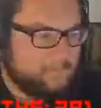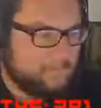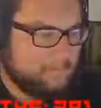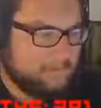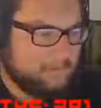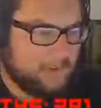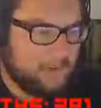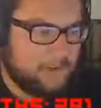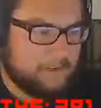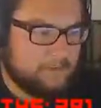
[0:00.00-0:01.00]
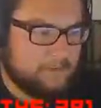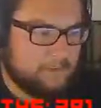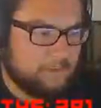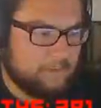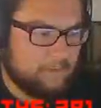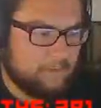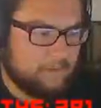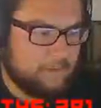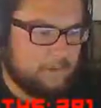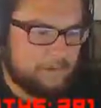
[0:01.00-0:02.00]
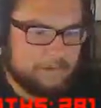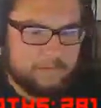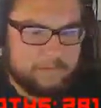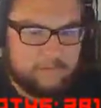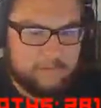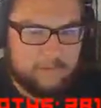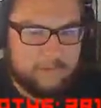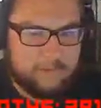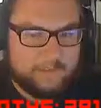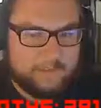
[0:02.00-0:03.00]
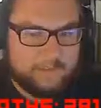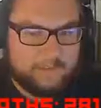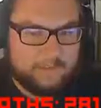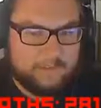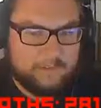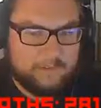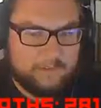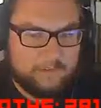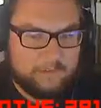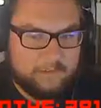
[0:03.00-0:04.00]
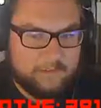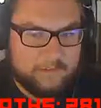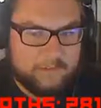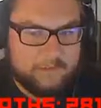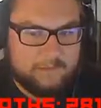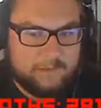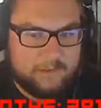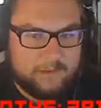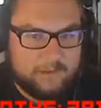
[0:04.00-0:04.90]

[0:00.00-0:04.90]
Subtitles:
Try not to roll through poison. What? That's weird.